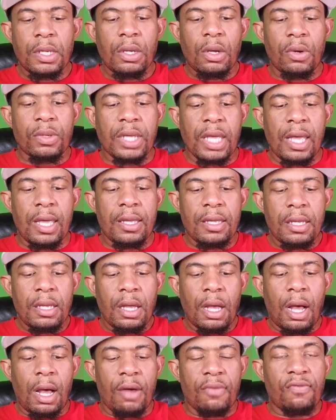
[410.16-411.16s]
okay?
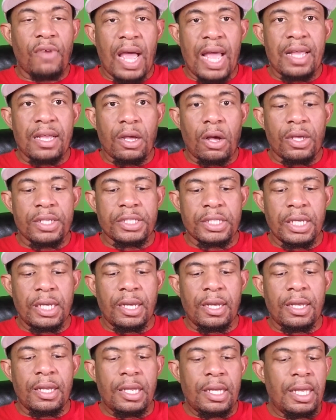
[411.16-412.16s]
Ryan
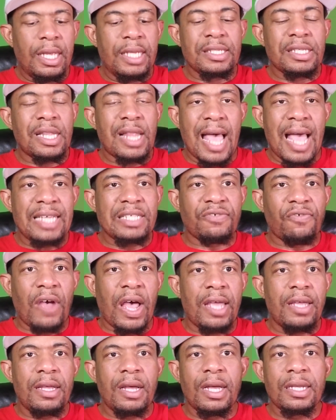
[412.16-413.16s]
Garcia, his last
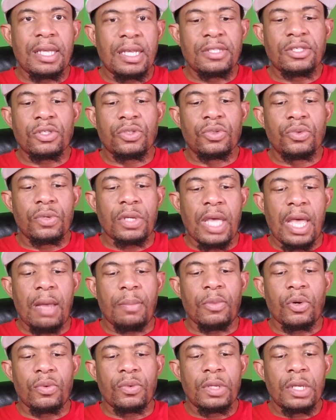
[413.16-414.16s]
fight against Luke
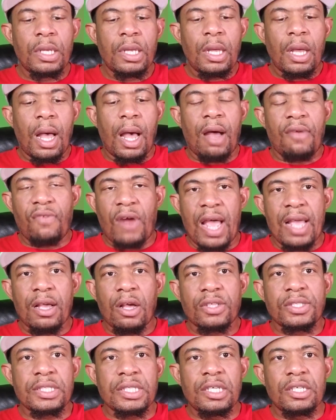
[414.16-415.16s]
Campbell, Ryan
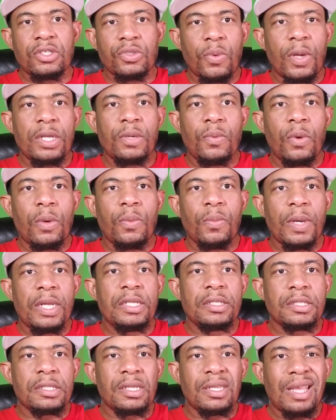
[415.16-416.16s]
Garcia, 21
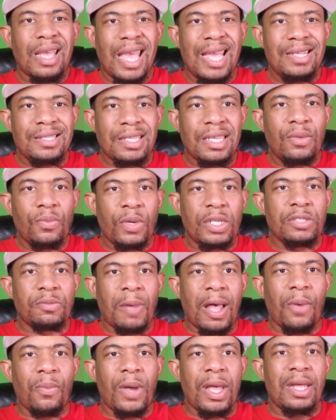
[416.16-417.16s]
wins, 18 wins
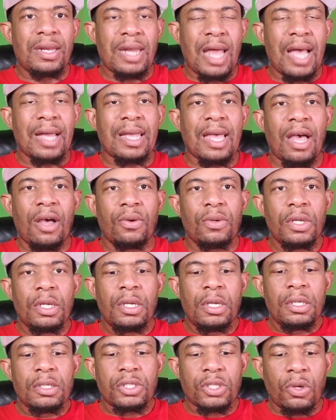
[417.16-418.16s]
by way of knockout.
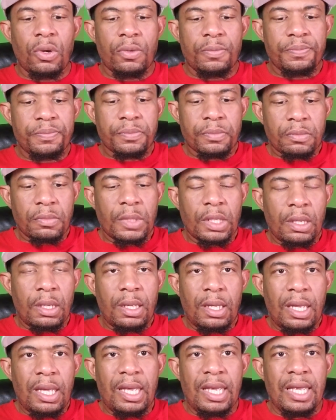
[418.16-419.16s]

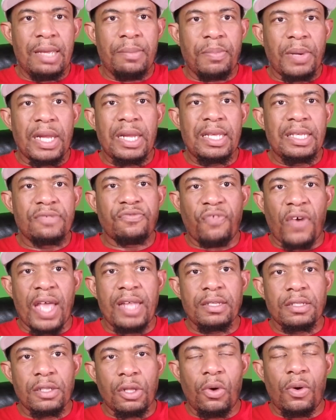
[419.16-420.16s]
But he's
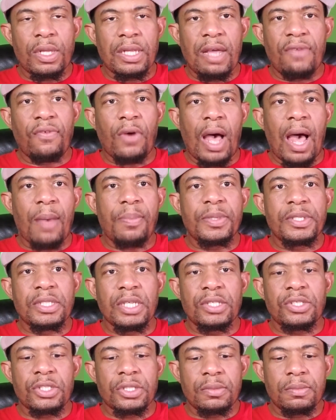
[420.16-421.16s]
fighting lower level
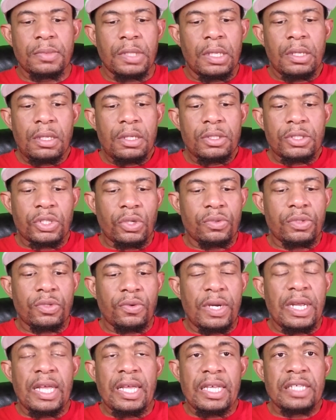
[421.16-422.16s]
opposition. So
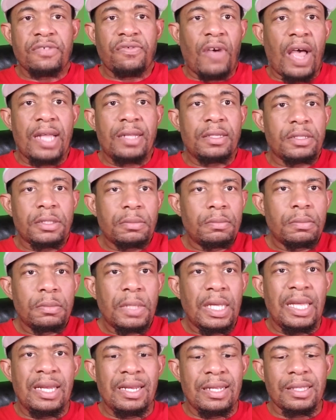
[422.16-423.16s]
three of his fights,
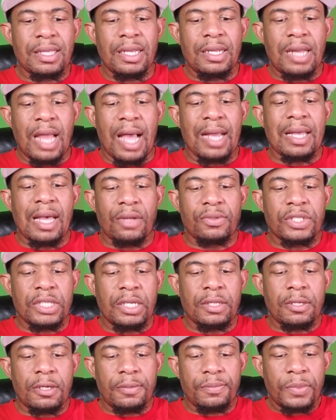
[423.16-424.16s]
he didn't get knockouts
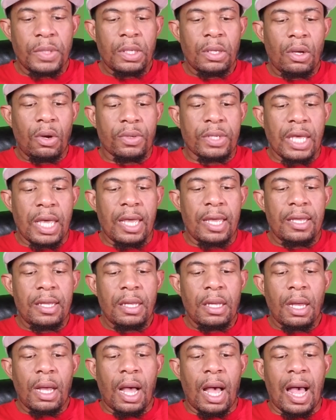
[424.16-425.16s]
either. Okay.
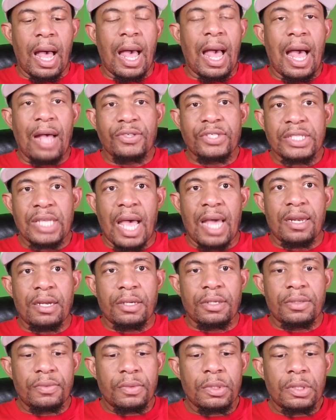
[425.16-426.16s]
Outside
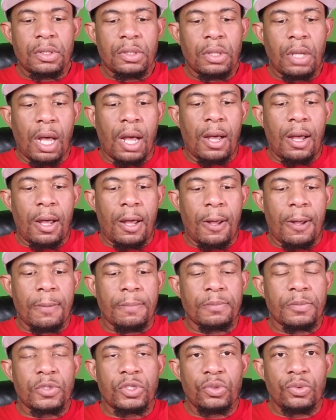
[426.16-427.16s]

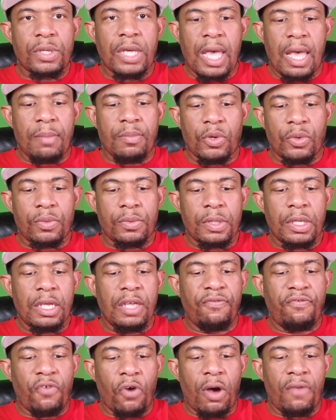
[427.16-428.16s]
of Luke Campbell,
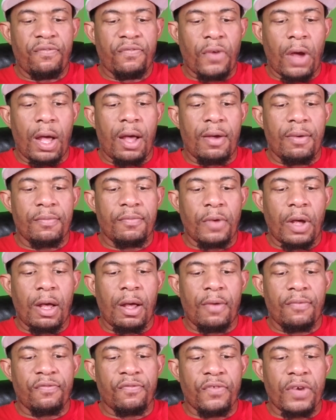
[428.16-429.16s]
he fought from
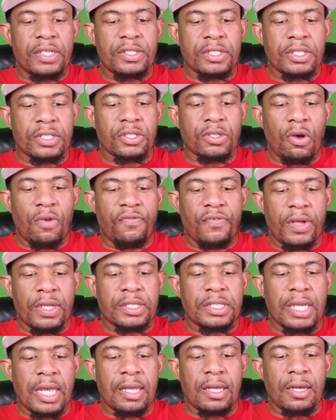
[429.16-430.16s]
Francisco
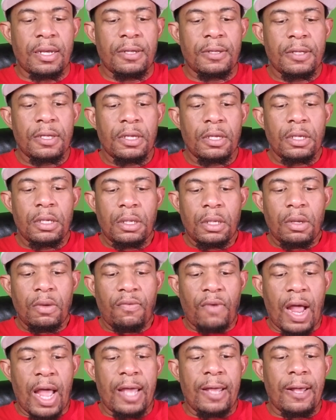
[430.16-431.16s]
Fonseca,
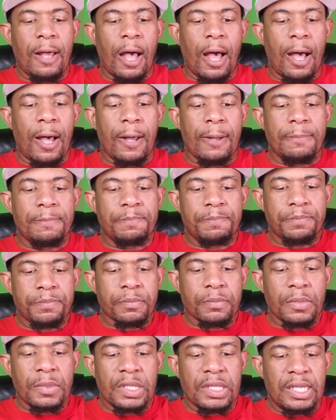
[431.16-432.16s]
right?
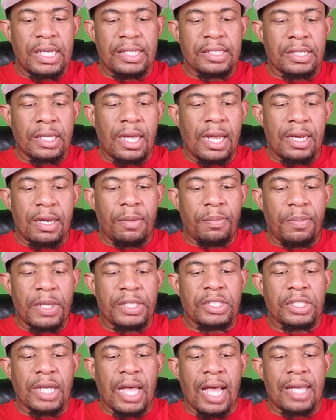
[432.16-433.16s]
These and a
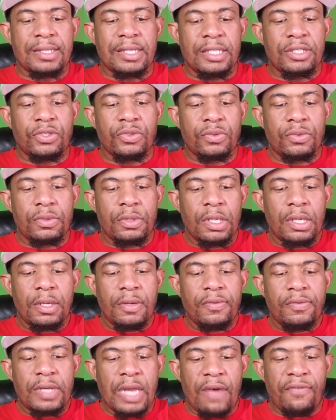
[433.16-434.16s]
bunch of guys that you
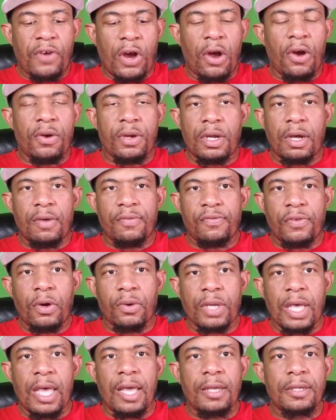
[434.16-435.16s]
never heard of.
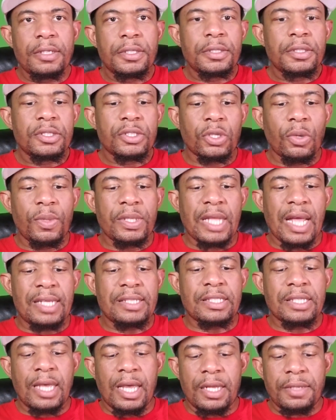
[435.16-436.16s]
Okay. So with that
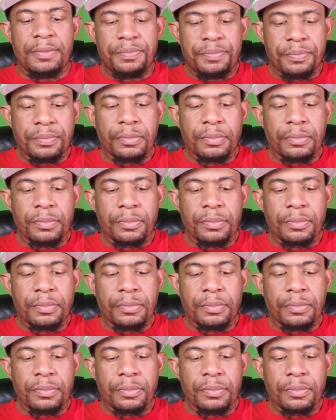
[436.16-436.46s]
said,